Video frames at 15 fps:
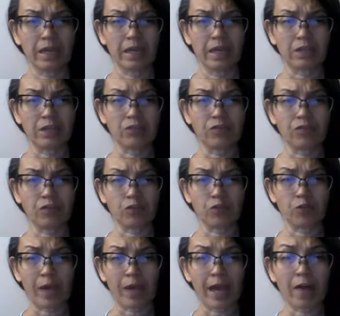And if
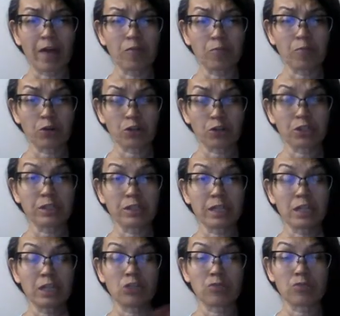you have purchased
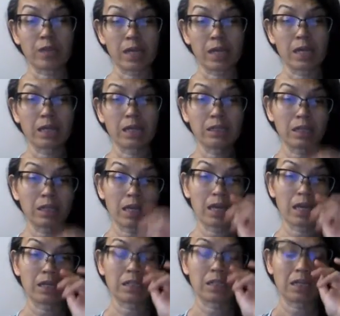that, you can
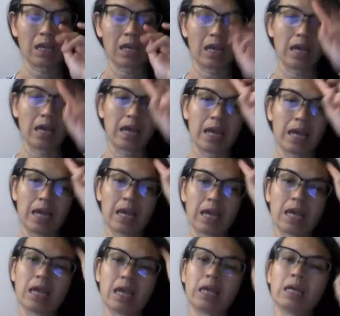get
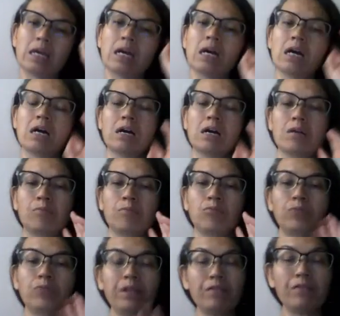a um,
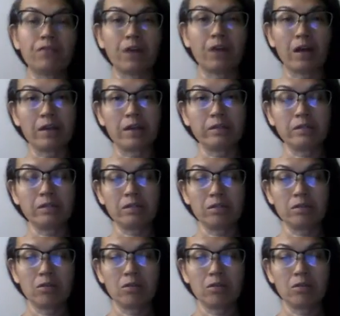refund